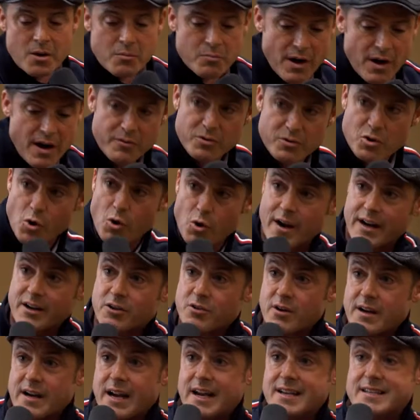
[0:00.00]
But Cole had a
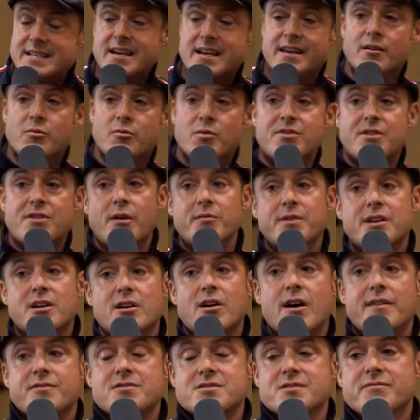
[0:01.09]
great idea that we thought we could
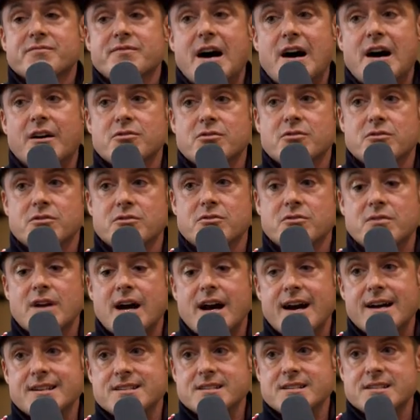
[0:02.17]
offer some value to you
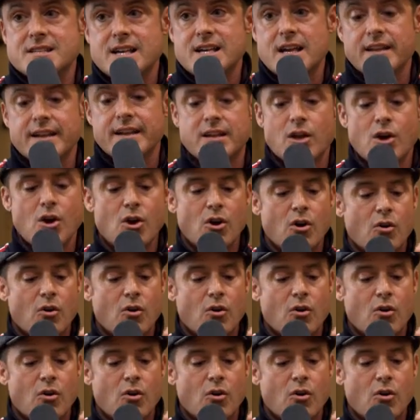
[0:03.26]
guys, is say, like,